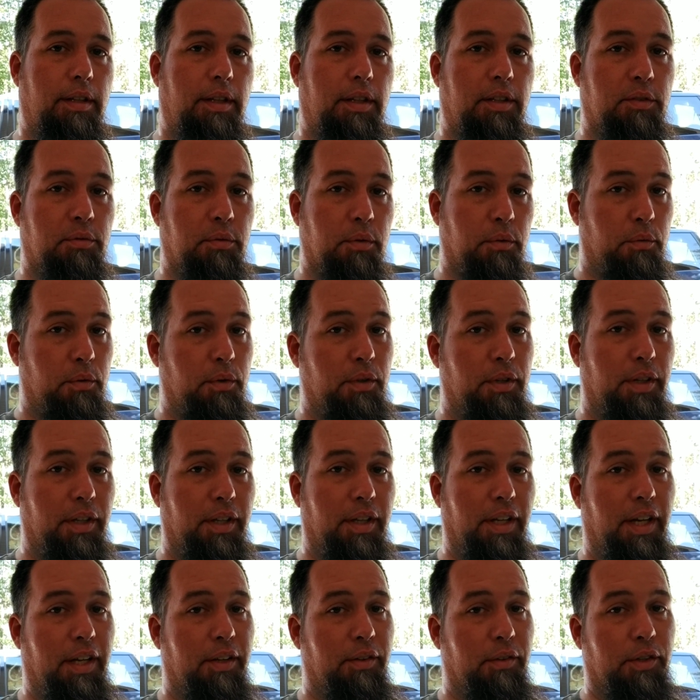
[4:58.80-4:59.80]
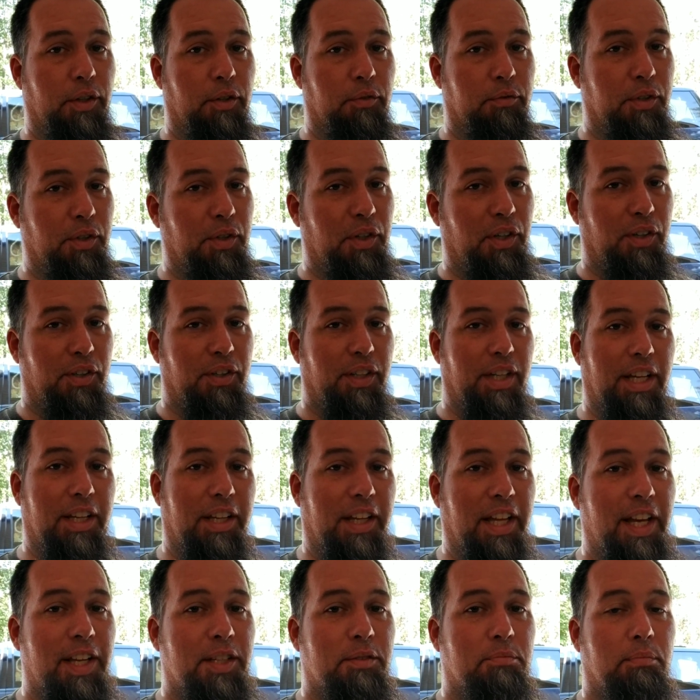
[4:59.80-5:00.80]
As for one. I don't know if you heard that
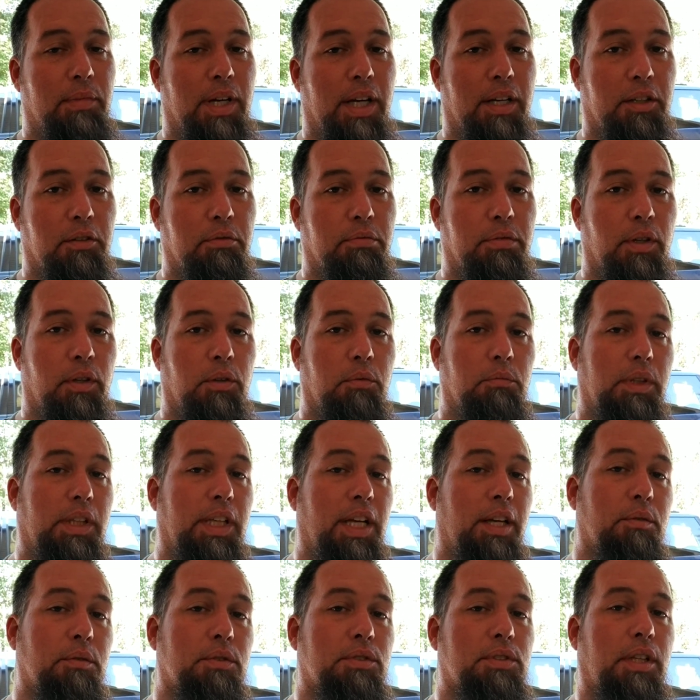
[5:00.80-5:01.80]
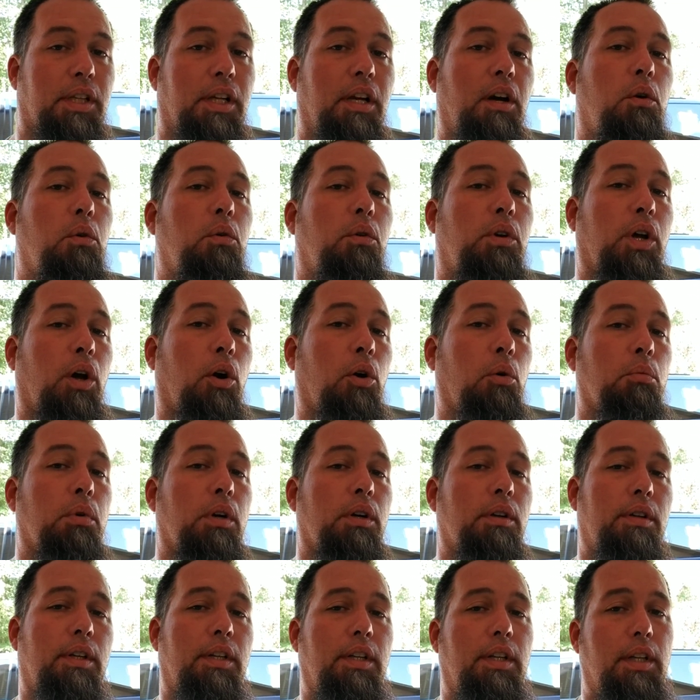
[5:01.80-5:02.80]
last microphone. That was the old
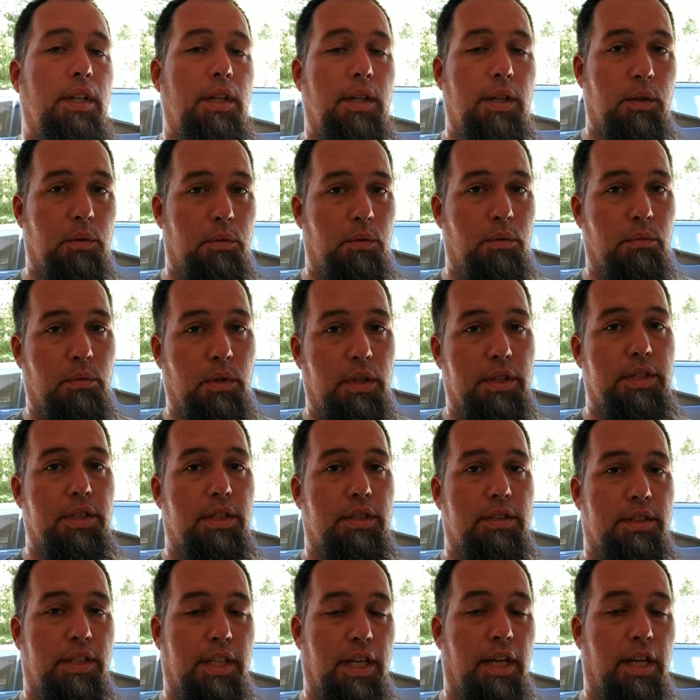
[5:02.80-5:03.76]
Cobra, which is